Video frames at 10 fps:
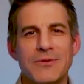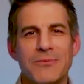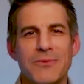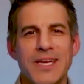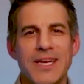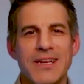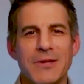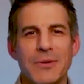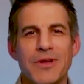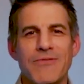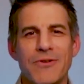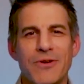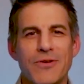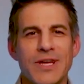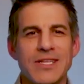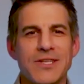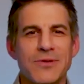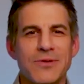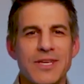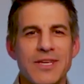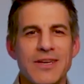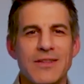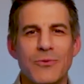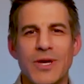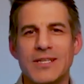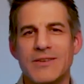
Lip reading: we can get a little bit further into the weeds,